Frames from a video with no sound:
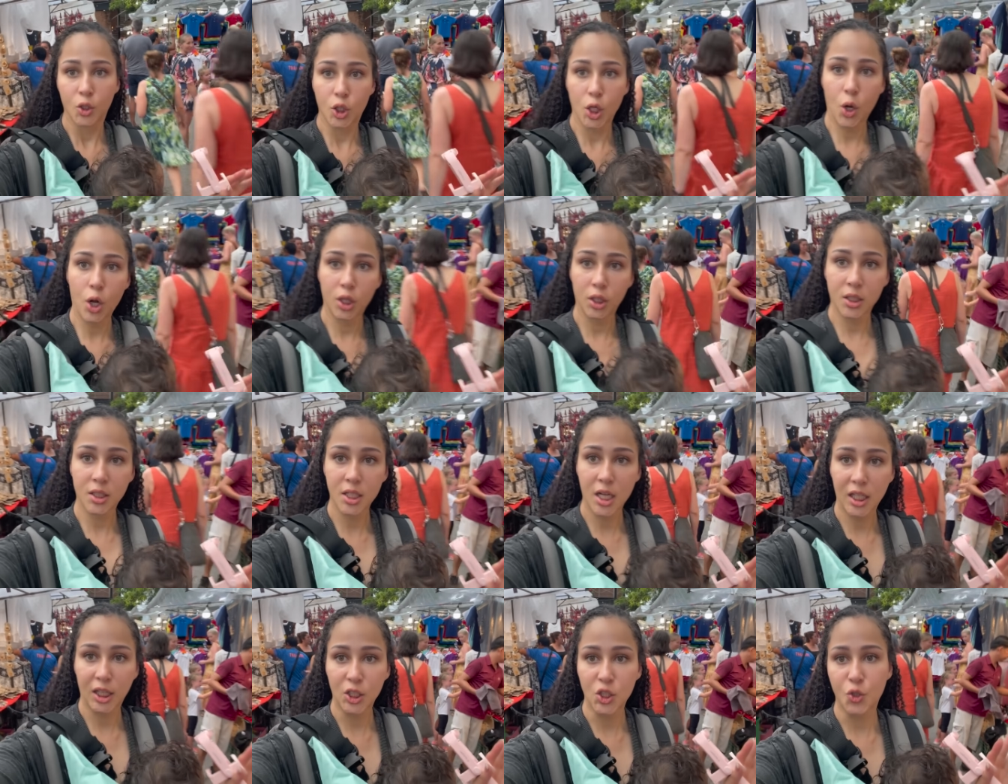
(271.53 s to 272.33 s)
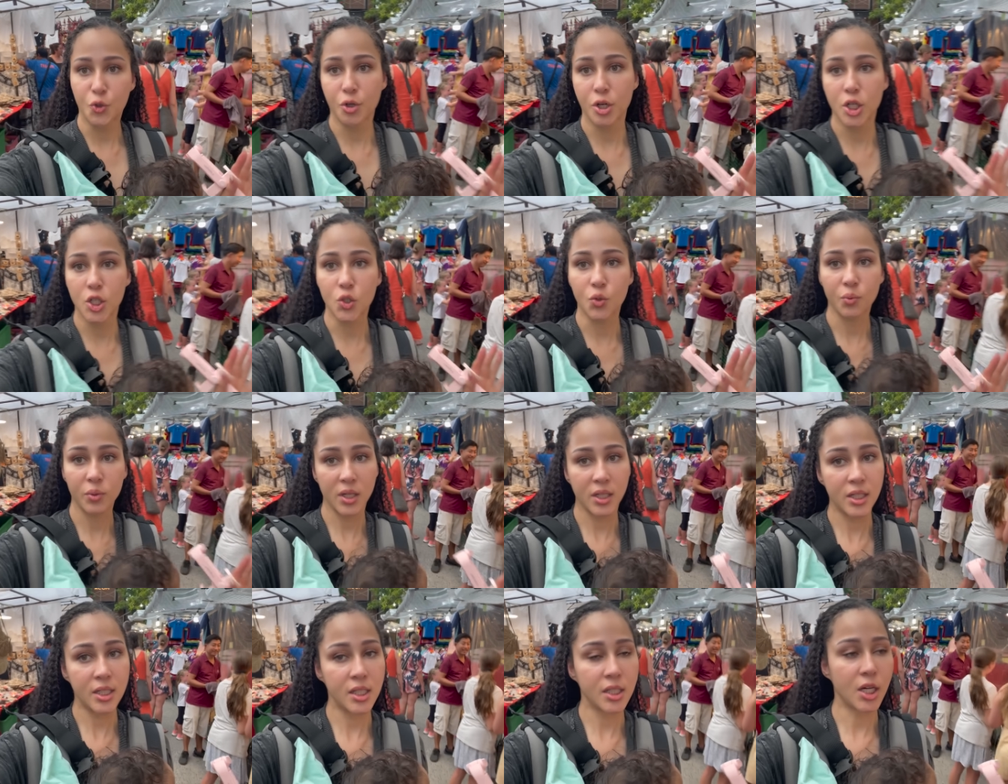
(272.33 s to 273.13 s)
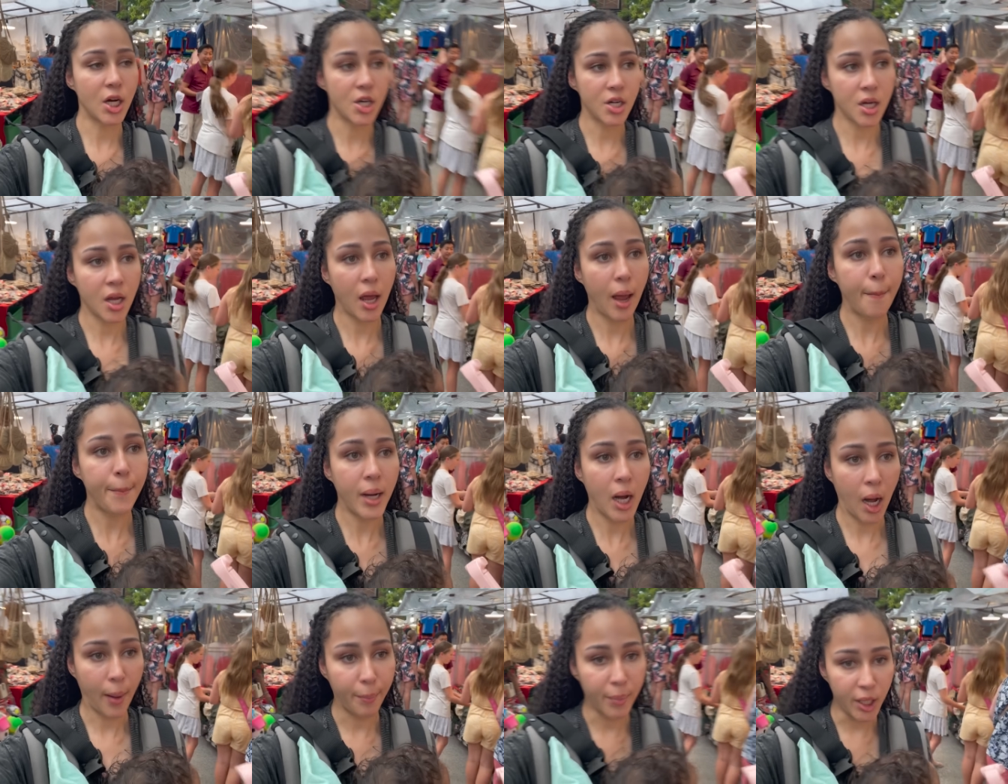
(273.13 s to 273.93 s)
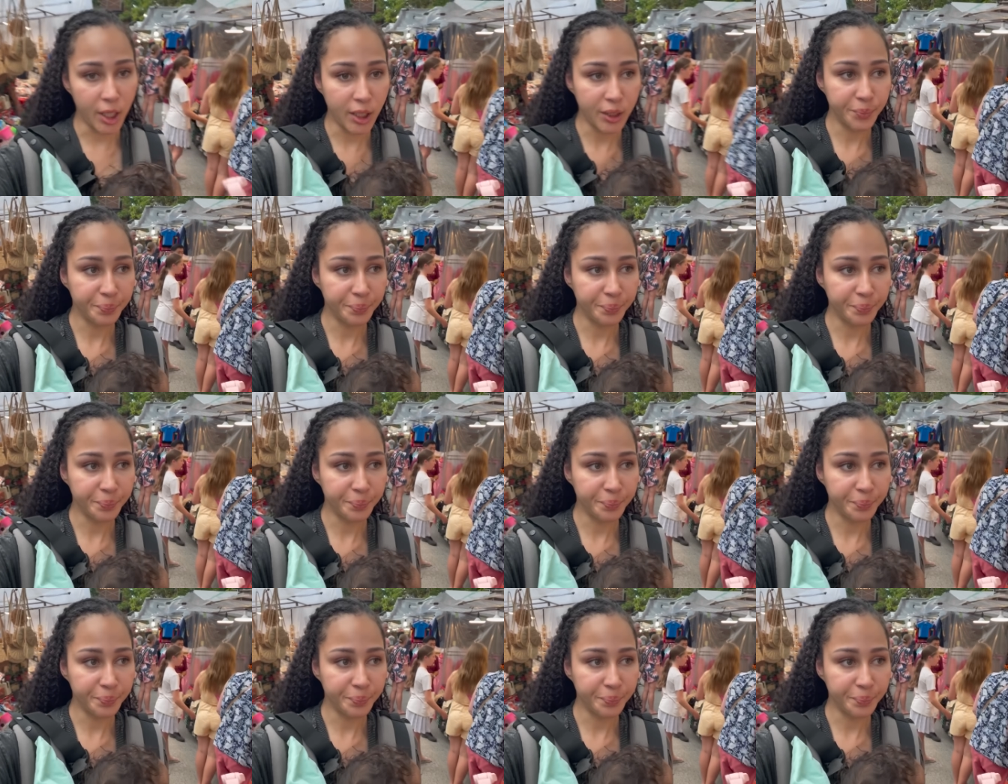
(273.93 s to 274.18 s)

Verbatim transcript: so it looks like the street is really starting to get popping.